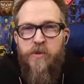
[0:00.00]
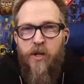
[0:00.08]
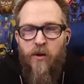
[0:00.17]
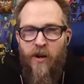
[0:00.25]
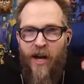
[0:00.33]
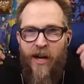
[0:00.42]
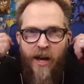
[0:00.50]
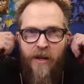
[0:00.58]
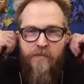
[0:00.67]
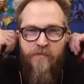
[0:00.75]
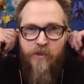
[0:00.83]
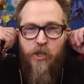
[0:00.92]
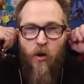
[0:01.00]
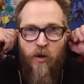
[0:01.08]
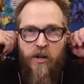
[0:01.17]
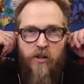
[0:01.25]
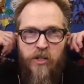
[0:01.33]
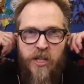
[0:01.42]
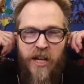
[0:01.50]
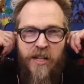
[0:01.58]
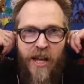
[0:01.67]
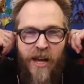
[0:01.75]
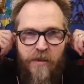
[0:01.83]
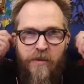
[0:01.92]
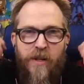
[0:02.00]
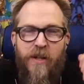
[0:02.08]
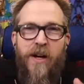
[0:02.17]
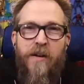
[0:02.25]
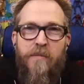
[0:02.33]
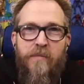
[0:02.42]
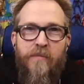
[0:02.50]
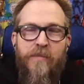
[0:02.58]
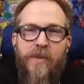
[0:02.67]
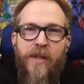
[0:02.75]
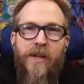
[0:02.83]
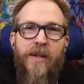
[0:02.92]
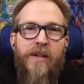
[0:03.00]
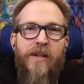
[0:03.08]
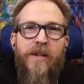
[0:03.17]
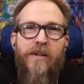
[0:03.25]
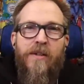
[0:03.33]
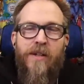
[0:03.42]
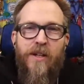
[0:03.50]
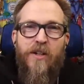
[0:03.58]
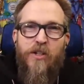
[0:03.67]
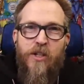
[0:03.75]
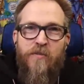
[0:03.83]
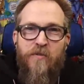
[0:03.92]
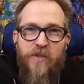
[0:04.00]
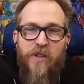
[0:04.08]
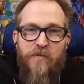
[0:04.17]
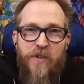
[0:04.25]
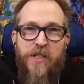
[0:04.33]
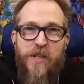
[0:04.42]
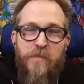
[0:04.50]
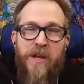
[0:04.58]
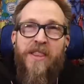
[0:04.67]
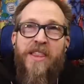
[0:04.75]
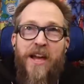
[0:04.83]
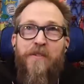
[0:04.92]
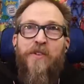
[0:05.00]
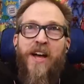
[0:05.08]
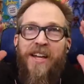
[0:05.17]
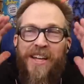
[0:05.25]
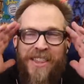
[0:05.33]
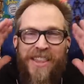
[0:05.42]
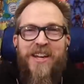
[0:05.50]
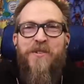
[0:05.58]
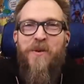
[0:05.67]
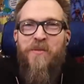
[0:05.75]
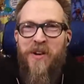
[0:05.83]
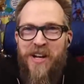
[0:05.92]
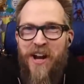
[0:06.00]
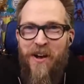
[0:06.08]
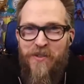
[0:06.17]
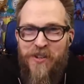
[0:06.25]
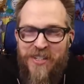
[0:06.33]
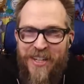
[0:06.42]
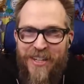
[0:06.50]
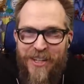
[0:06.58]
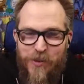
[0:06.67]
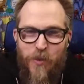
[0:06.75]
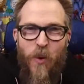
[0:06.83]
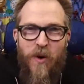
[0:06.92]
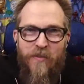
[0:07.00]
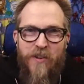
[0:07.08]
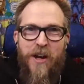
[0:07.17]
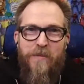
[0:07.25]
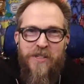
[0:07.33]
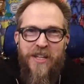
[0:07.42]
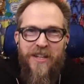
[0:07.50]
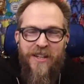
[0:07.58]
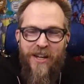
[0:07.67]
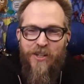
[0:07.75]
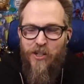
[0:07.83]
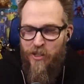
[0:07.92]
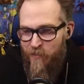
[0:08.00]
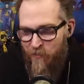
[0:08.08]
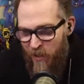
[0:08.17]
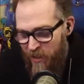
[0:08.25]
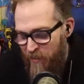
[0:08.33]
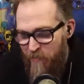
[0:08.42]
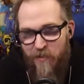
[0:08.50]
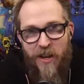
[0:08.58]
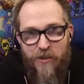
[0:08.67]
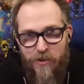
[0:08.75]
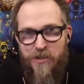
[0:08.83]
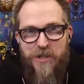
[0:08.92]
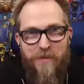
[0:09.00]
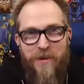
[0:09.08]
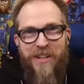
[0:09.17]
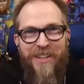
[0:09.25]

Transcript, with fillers: So I I don't understand that. Um, uh, she defeats him, but thankful. I think what recovers it is Worf comes in and just fucking phasers him.